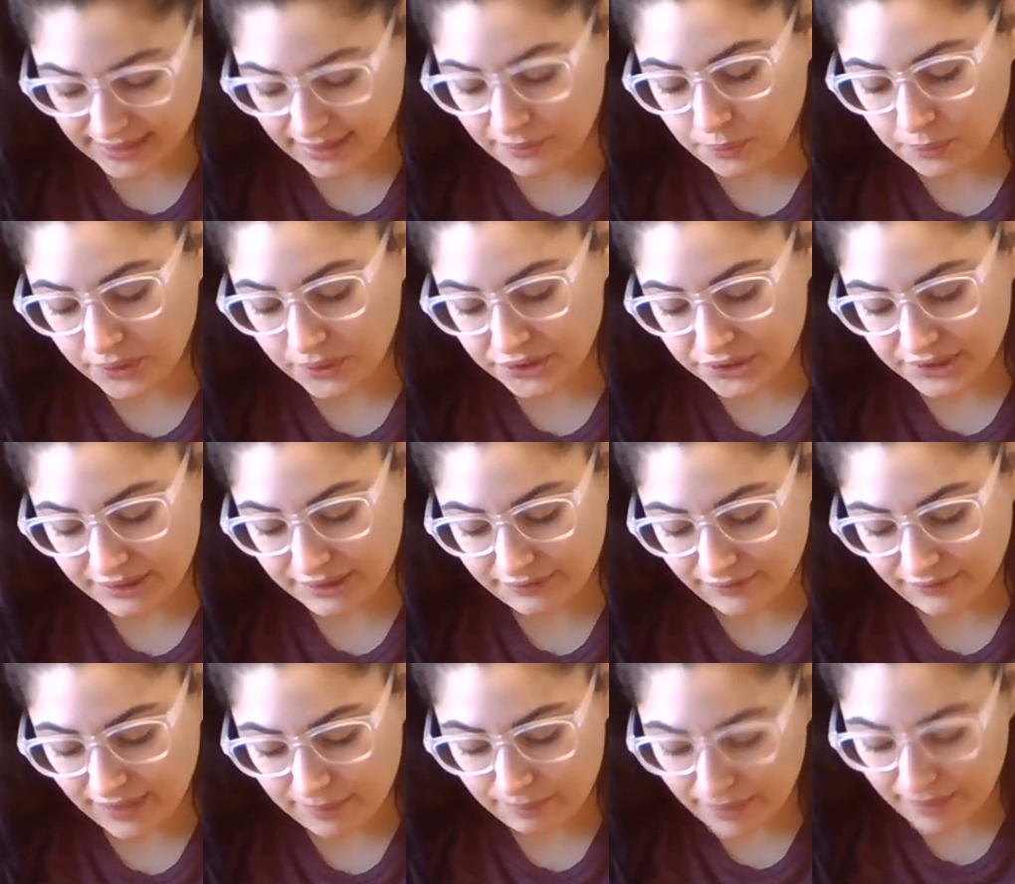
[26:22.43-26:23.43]
I wonder if
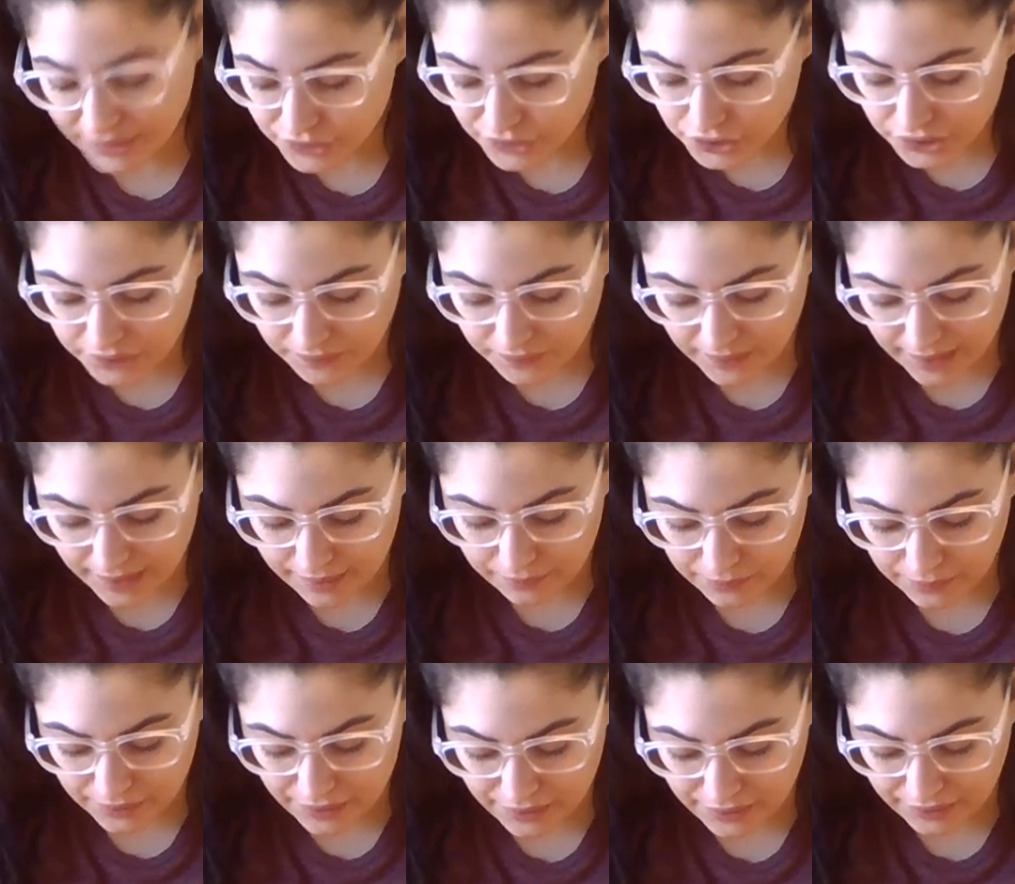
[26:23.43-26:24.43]
I measured that
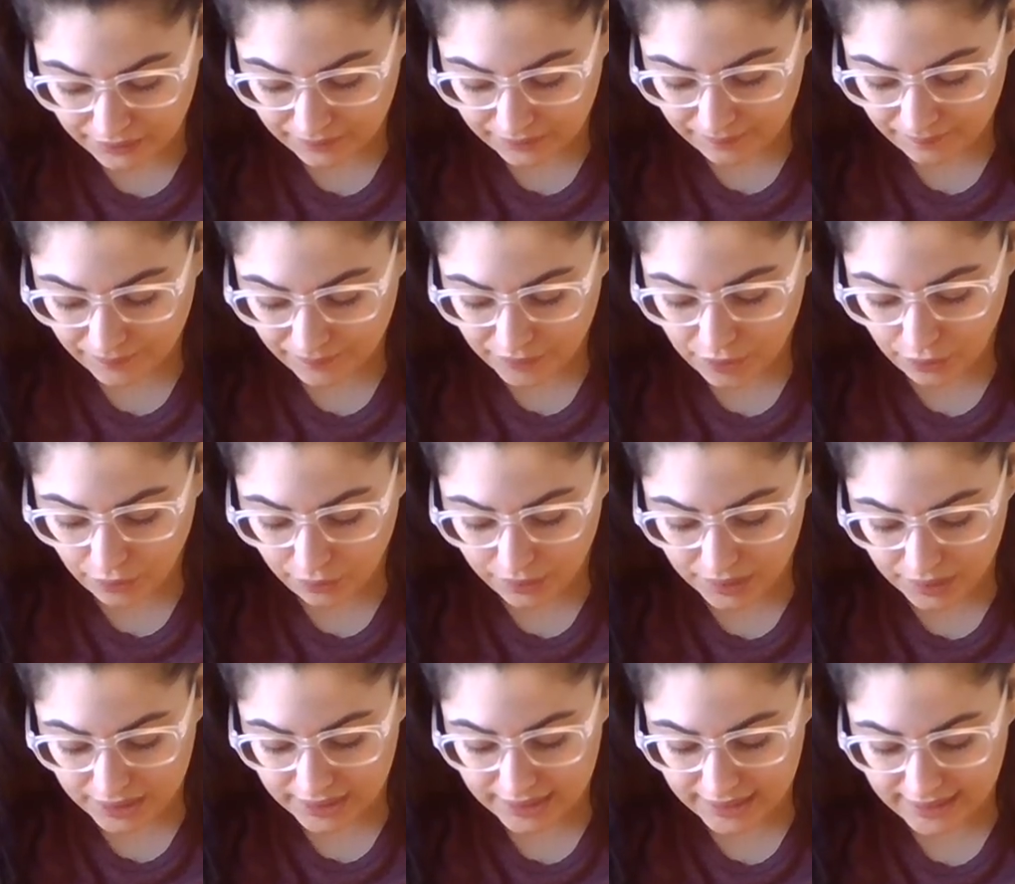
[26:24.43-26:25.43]
wrong
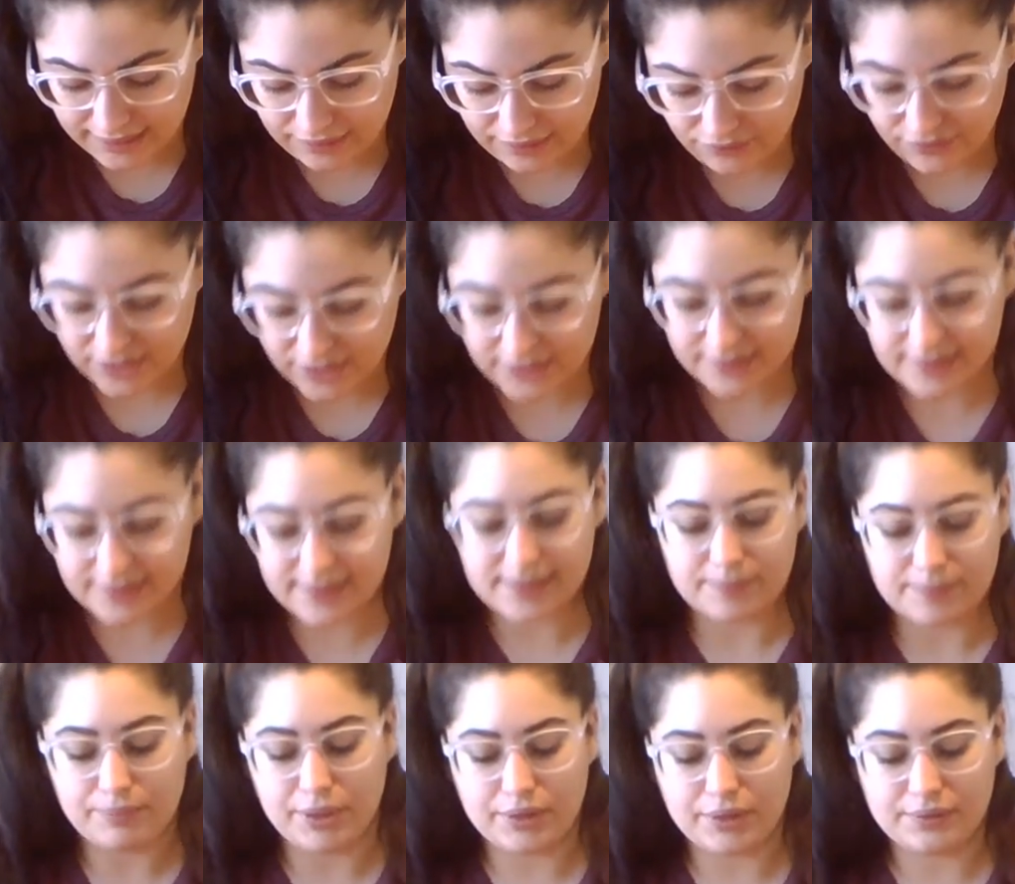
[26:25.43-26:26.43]
or if it's
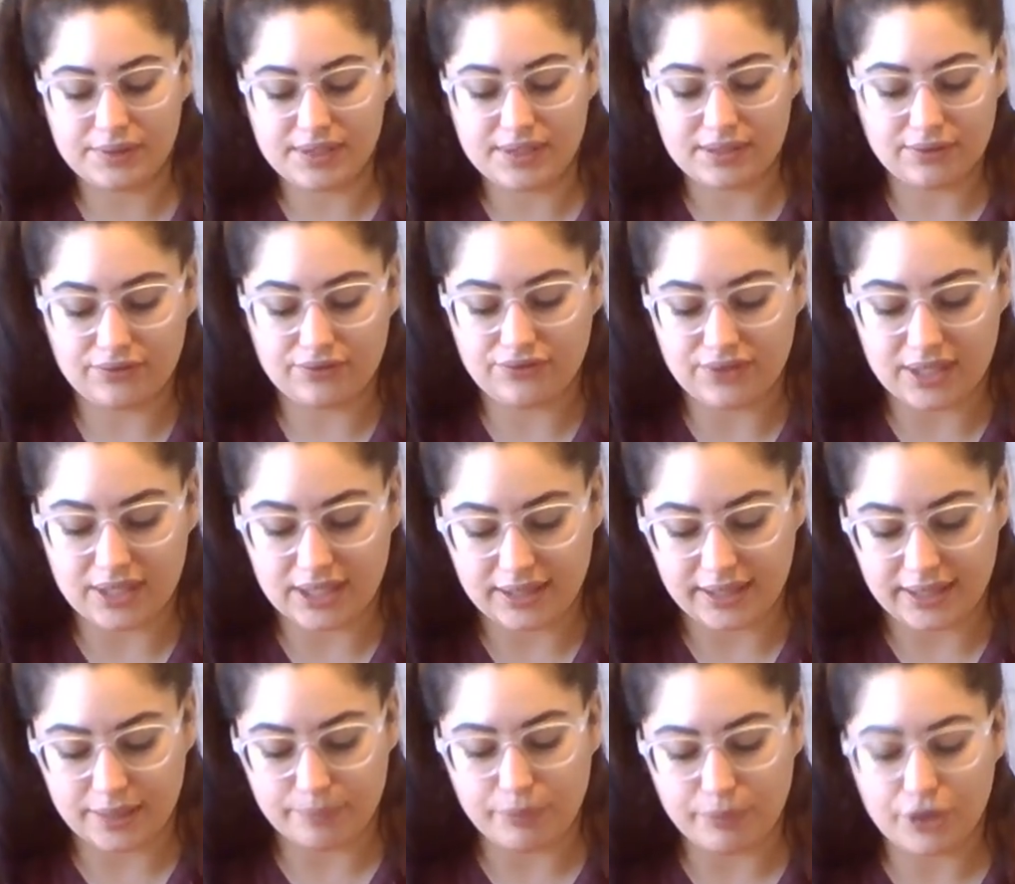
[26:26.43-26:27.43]
supposed to fit in
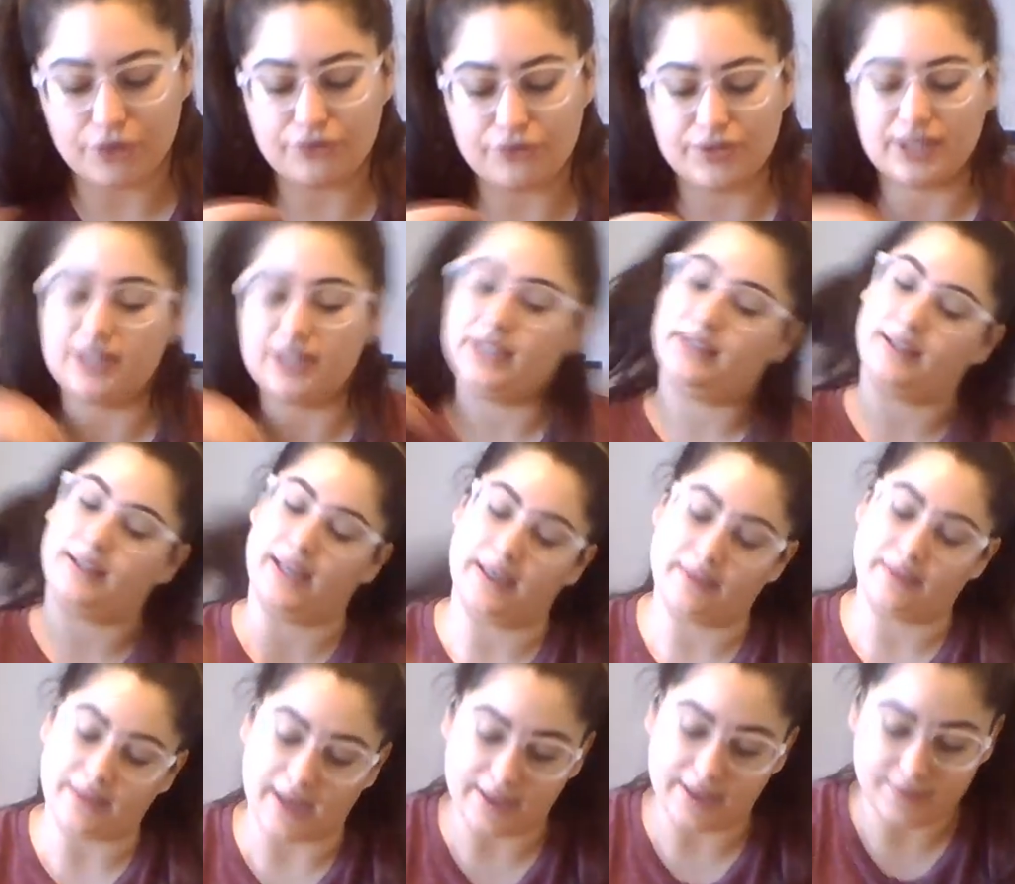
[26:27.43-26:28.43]
there perfectly like
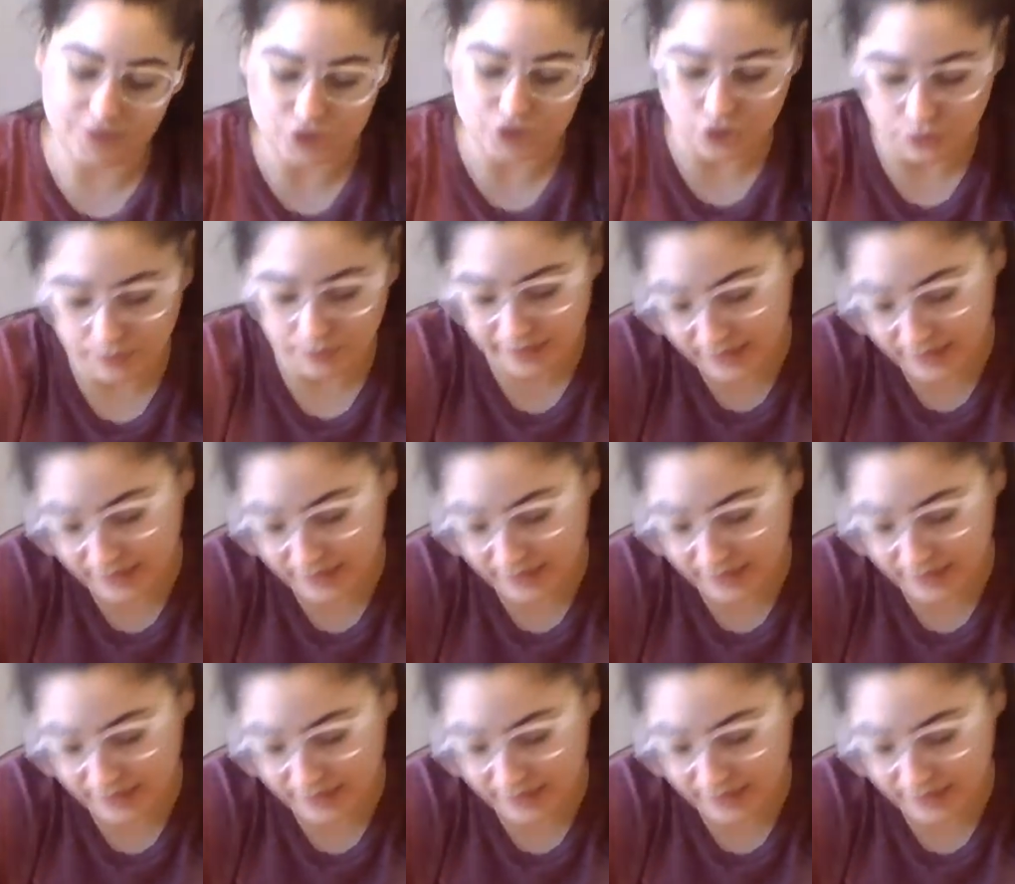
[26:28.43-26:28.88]
that so we